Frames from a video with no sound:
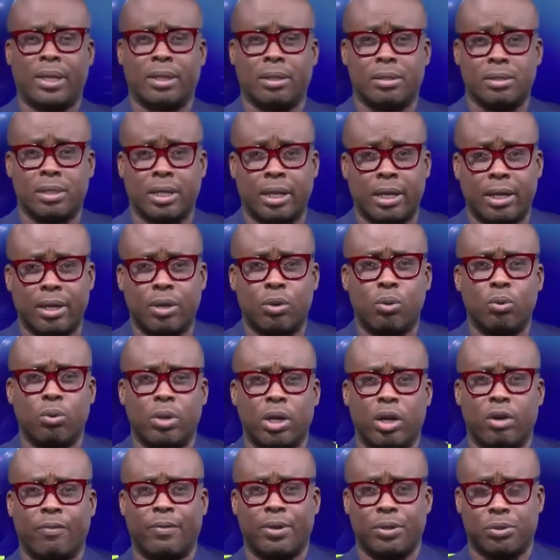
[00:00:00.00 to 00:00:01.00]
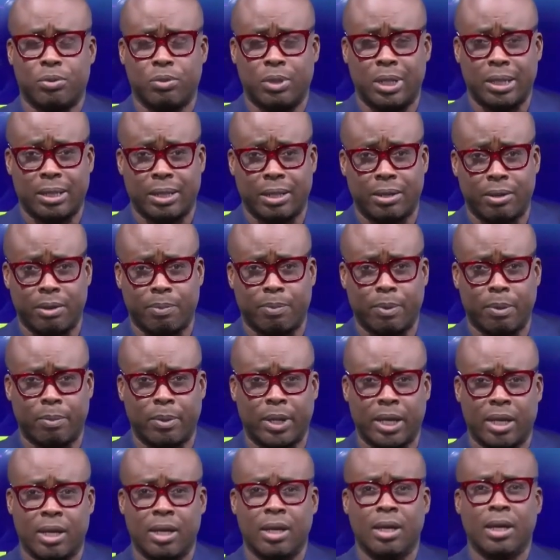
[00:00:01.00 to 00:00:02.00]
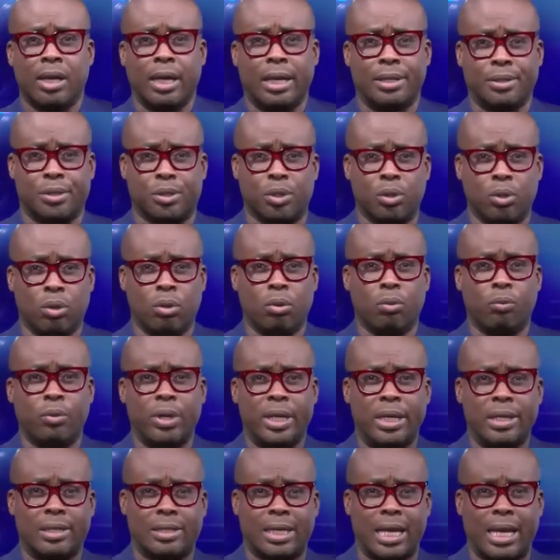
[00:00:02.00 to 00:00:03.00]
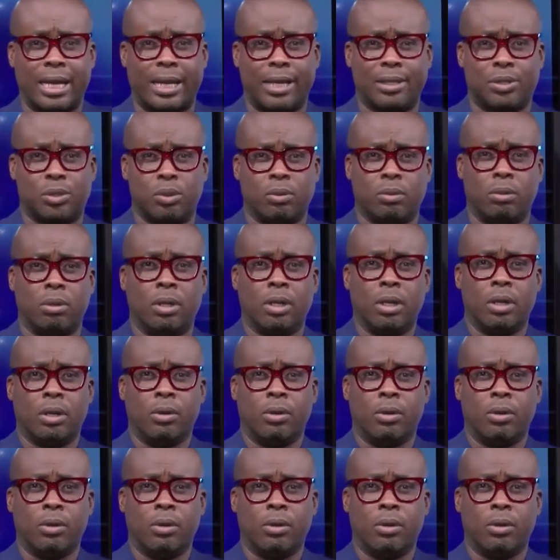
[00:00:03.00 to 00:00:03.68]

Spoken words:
There was another coup that overthrew the Third Republic, and so we decided to